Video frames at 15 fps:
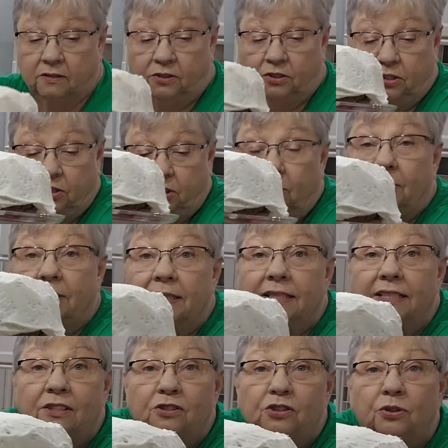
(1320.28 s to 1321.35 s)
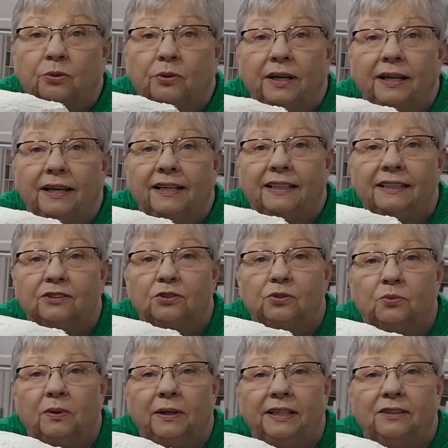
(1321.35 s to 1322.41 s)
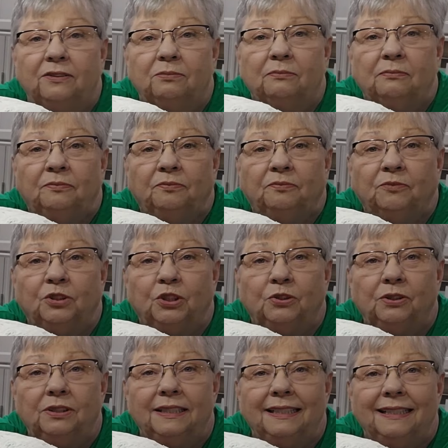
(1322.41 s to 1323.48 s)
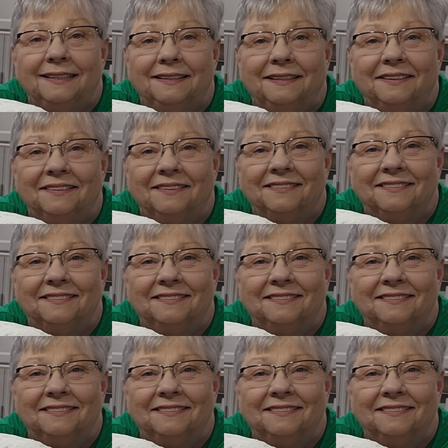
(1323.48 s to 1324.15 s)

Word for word: so you can enjoy it as well. You see in there?